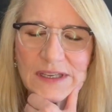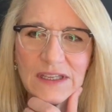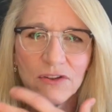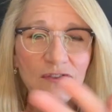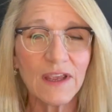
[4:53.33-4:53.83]

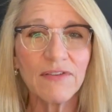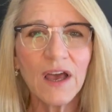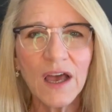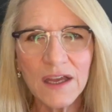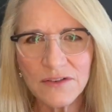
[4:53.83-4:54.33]
You save
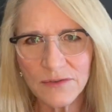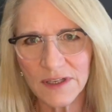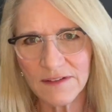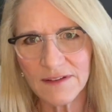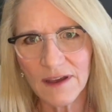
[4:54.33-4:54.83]

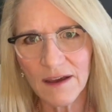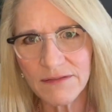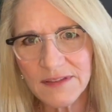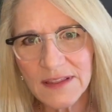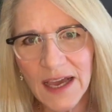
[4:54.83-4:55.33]
hundreds of
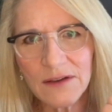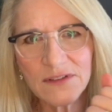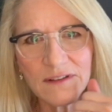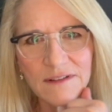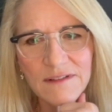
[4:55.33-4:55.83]

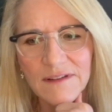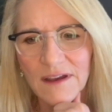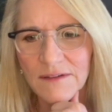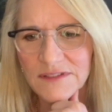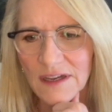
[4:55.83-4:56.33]
thousands
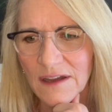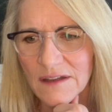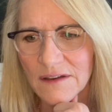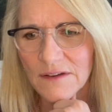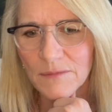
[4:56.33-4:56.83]
of
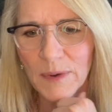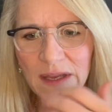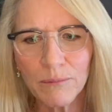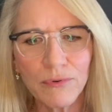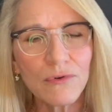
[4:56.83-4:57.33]
dollars by
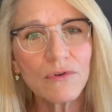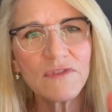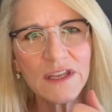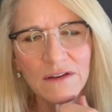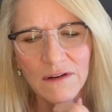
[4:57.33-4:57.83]

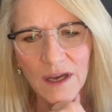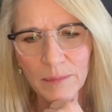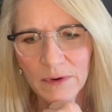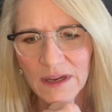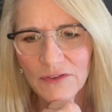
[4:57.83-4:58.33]
improving your
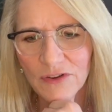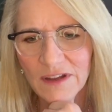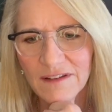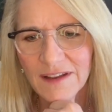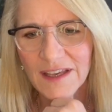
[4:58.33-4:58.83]

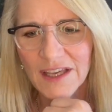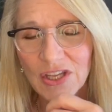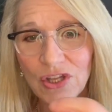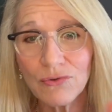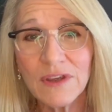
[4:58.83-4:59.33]
operations.
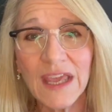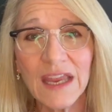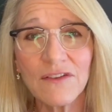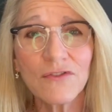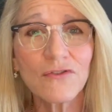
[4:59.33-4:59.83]
You
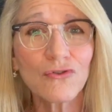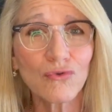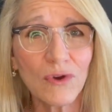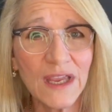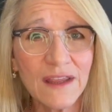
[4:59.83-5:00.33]
gain
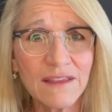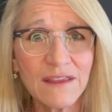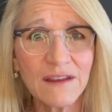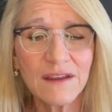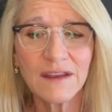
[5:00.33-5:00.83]

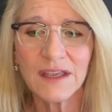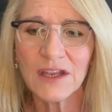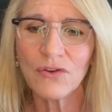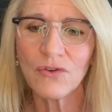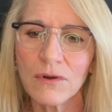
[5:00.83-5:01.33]
strength
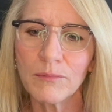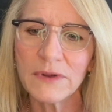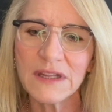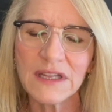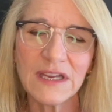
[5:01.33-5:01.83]
in
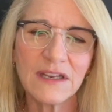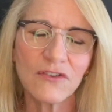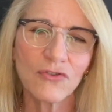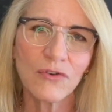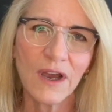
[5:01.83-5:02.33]
ability
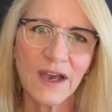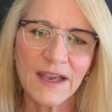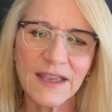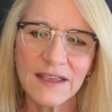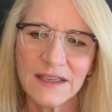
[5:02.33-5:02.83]
to
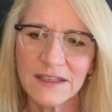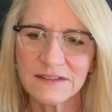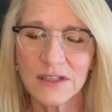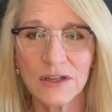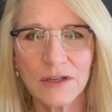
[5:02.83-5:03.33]
try,
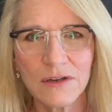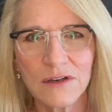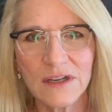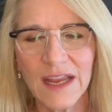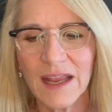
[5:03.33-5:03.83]
to
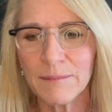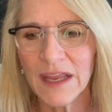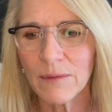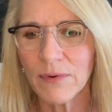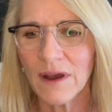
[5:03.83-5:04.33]
learn, and
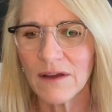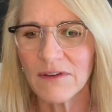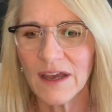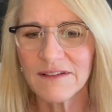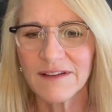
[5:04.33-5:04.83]
make
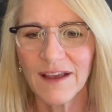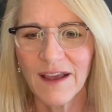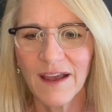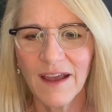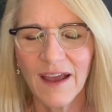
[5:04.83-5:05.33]
progress.
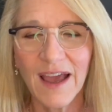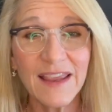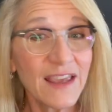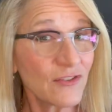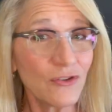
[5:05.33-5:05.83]
I
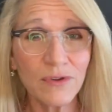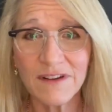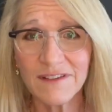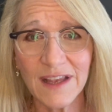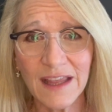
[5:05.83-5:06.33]
guess you
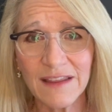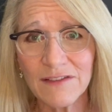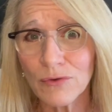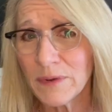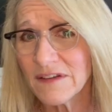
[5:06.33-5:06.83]
could say
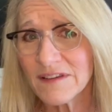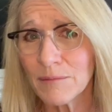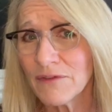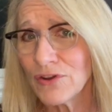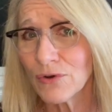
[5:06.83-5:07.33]
these will be
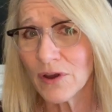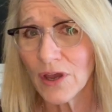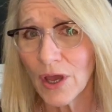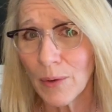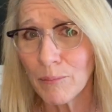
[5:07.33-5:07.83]
some of
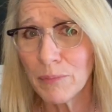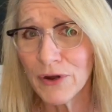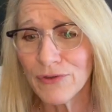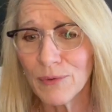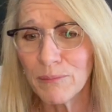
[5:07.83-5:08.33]
your
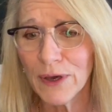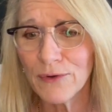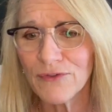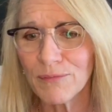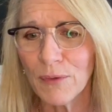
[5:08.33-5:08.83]
burn the
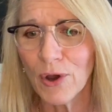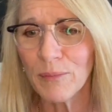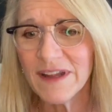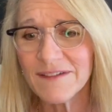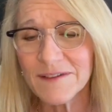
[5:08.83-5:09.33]
boats
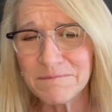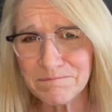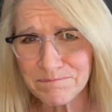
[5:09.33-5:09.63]
moments.